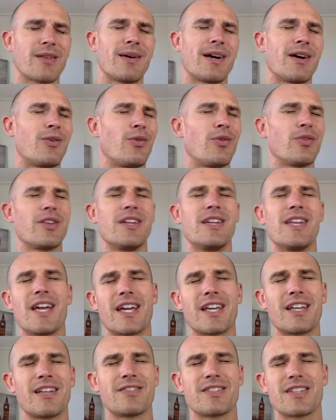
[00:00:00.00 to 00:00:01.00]
about all the
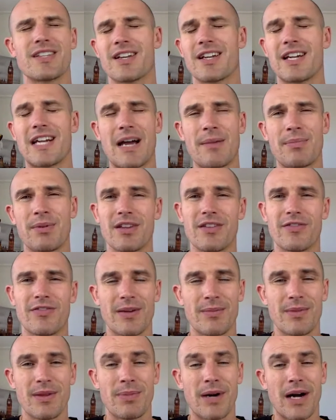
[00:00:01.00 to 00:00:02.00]
negatives that's going to happen at the
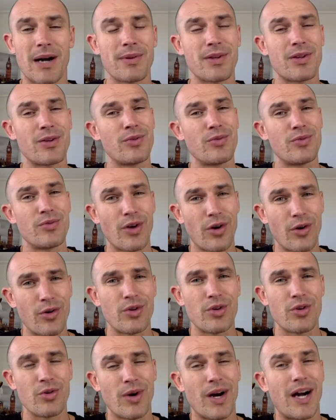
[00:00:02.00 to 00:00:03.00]
family barbecue. You know who
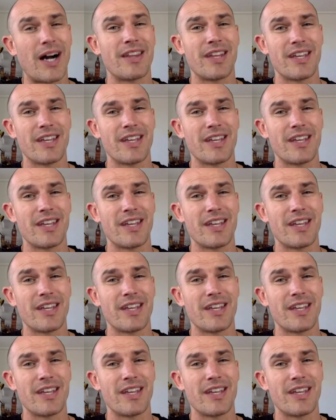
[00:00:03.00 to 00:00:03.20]
you are.